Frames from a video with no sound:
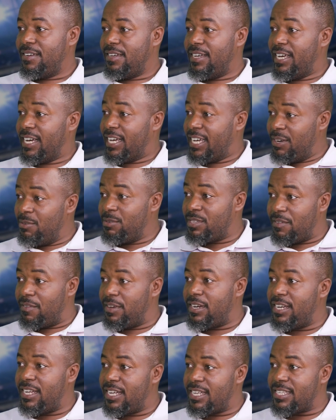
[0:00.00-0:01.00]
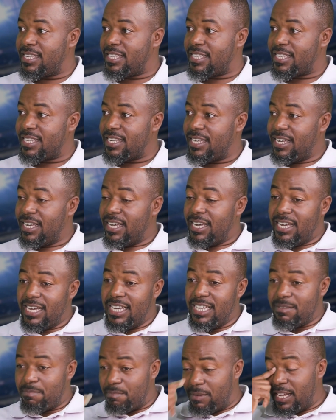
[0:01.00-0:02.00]
A kid with 17 years
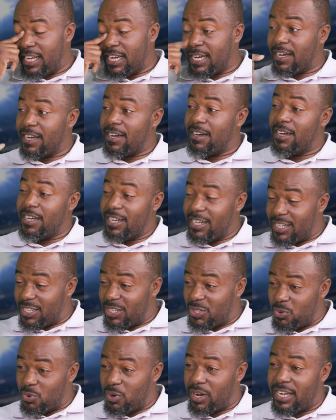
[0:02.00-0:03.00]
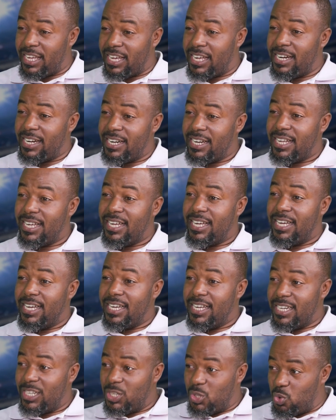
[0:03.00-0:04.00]
is playing 2 iron,
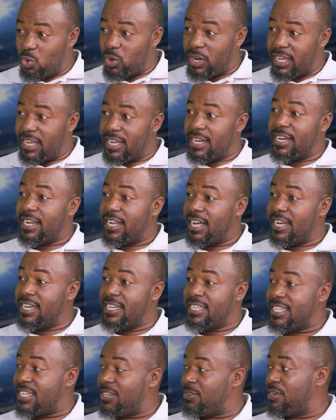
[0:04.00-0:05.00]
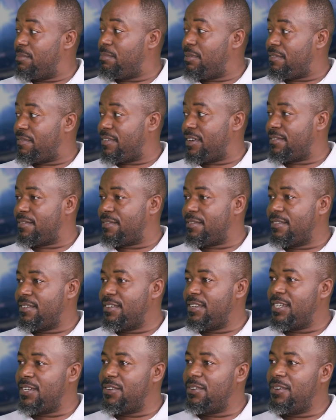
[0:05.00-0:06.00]
and he's sitting on a par 5,
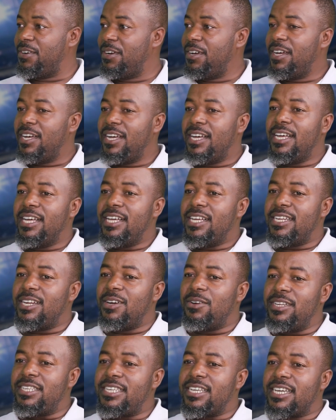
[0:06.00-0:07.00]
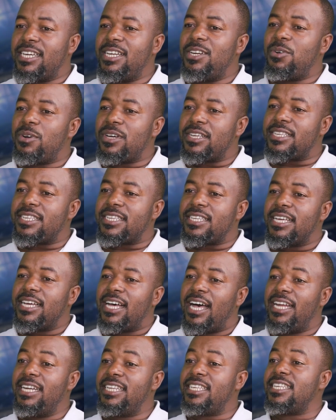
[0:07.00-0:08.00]
Now this is a kid who has,
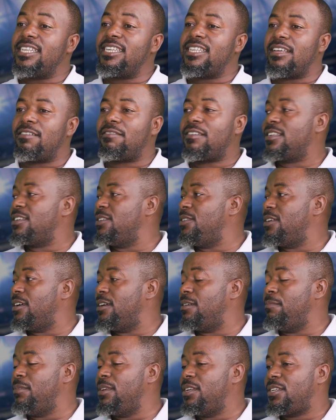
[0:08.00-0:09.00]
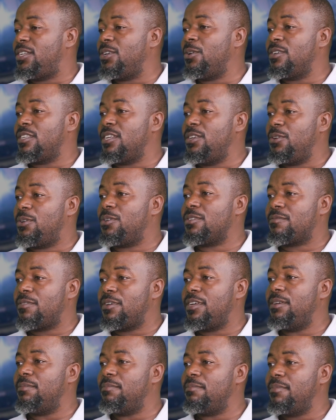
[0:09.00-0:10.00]
and this is South Africa, Chico is a new course for
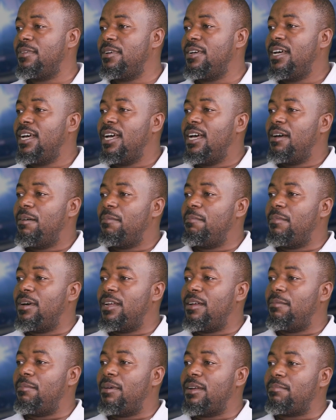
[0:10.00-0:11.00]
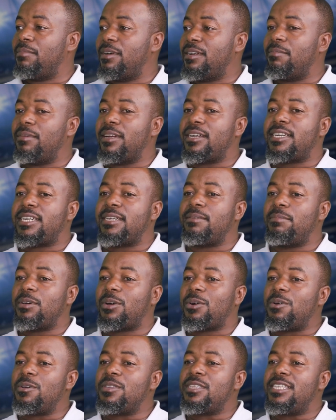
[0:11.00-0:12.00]
him. But
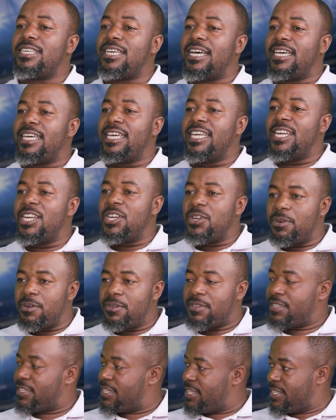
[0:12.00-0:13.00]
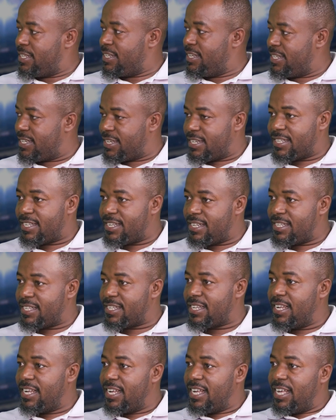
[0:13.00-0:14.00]
because he knows his
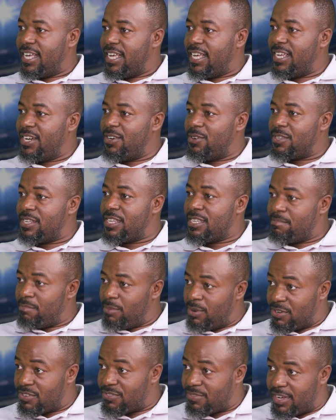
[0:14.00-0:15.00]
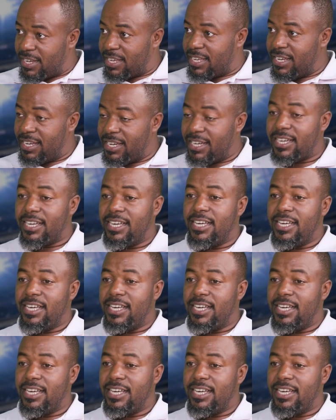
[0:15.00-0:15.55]
distances, he knows his ball striking,